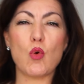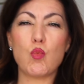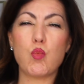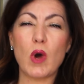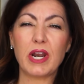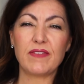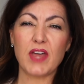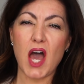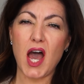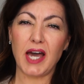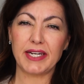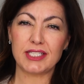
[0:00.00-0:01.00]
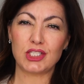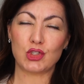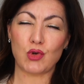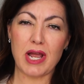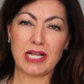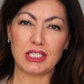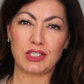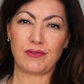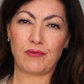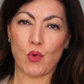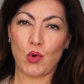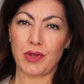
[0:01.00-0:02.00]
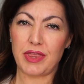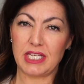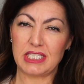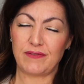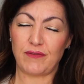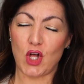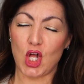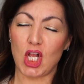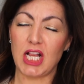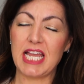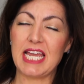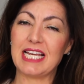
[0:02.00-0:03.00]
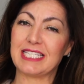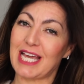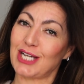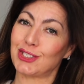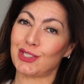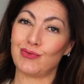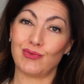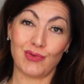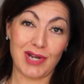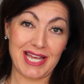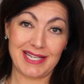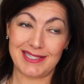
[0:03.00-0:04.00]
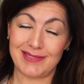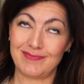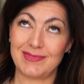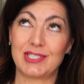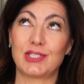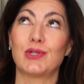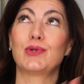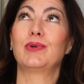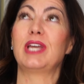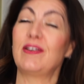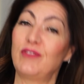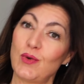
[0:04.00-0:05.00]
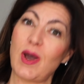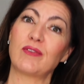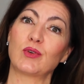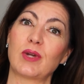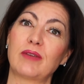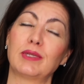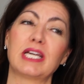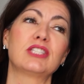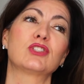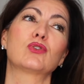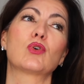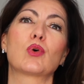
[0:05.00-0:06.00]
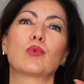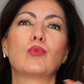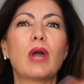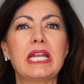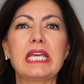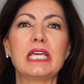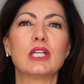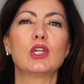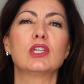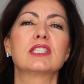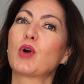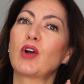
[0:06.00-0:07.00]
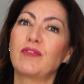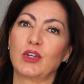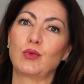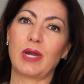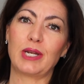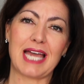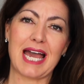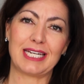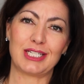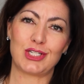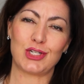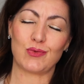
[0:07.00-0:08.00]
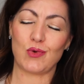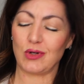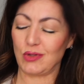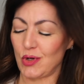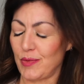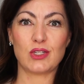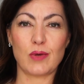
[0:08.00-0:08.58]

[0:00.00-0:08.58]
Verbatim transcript: One of the hottest trends for this fall is actually red. So if you have a red blazer or red heels, perfect way to add it to your wardrobe.